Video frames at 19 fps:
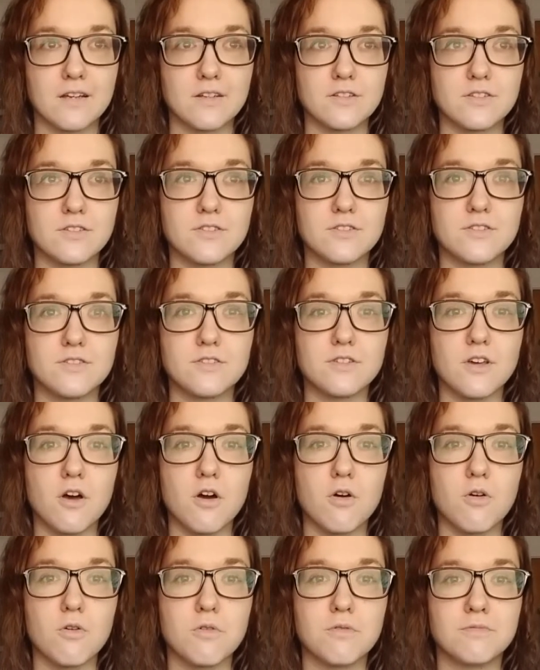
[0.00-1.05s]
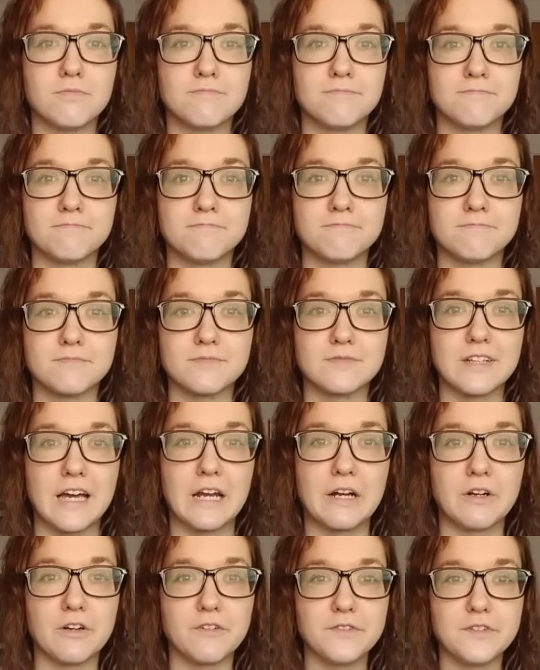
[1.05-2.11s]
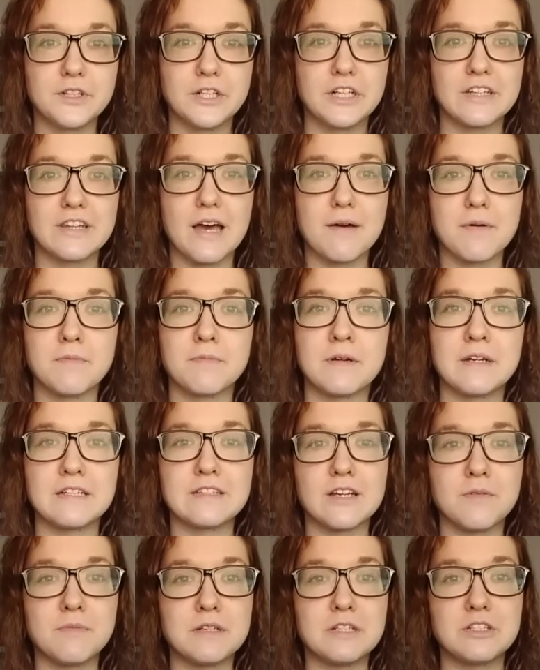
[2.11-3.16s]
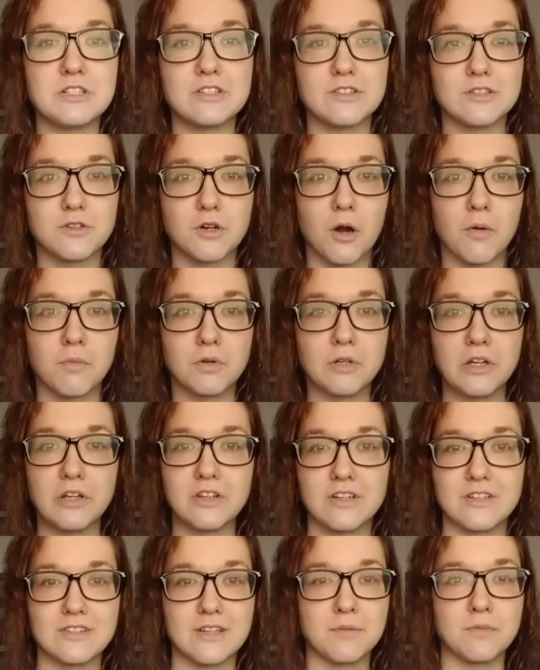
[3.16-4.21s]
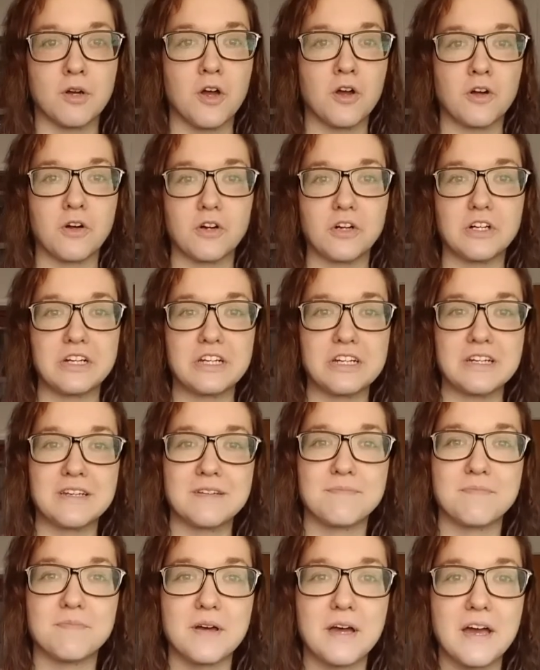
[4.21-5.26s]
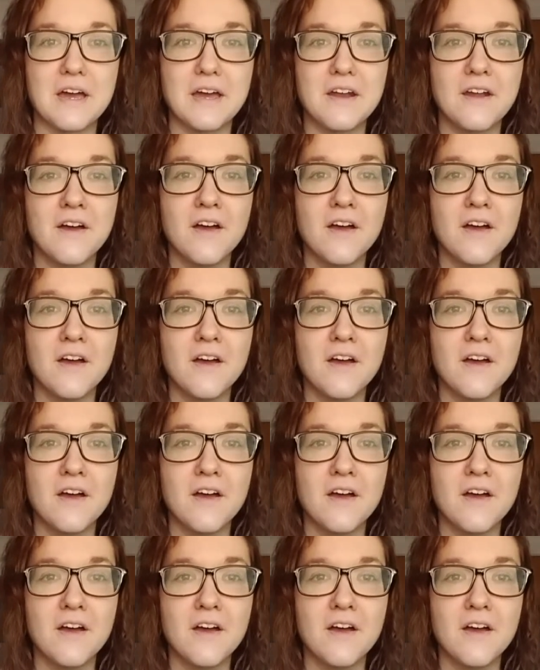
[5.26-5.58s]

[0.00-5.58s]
So I don't know if you heard that, but my tummy just grumbled because I'm hungry, but